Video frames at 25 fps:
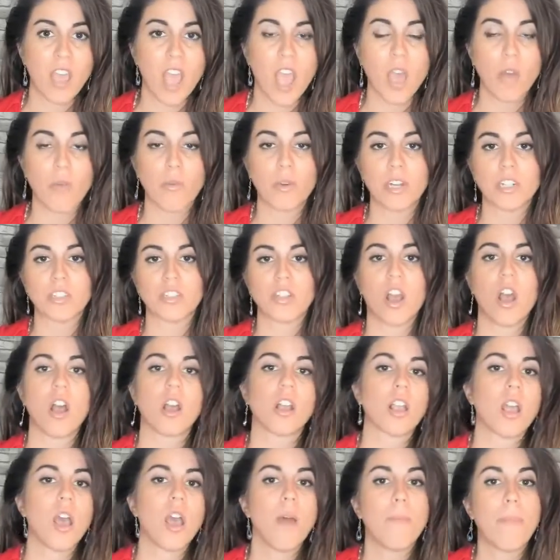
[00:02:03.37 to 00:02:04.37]
I want to
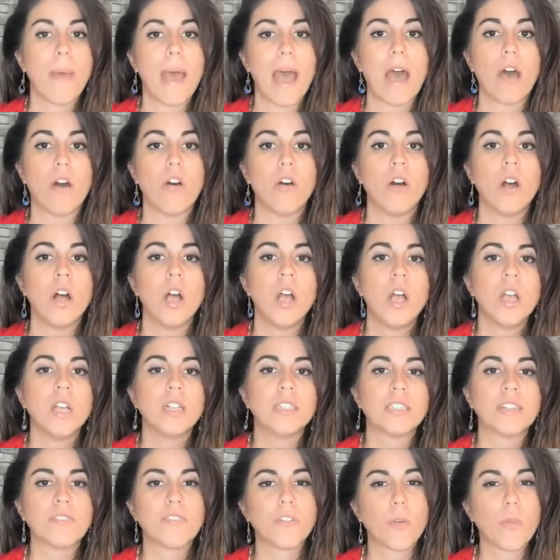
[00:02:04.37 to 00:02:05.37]
talk about
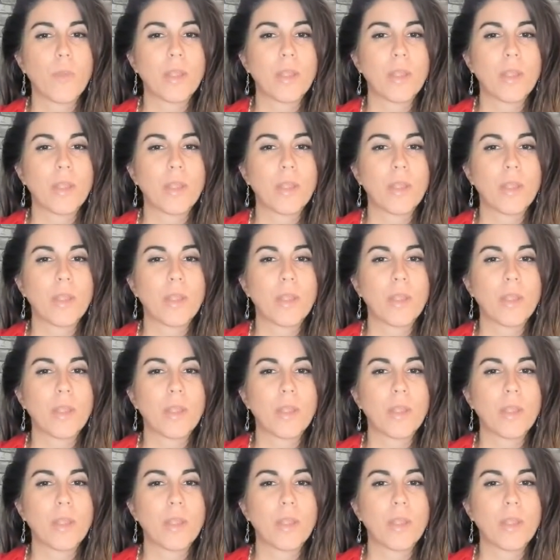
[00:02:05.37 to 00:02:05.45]
different